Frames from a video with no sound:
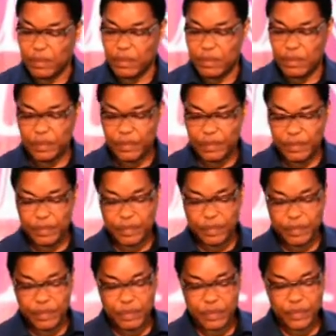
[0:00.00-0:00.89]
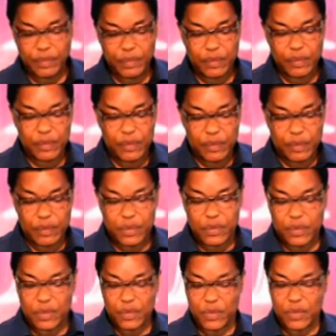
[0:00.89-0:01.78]

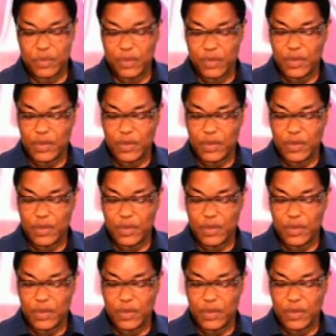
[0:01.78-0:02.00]
Nothing is said.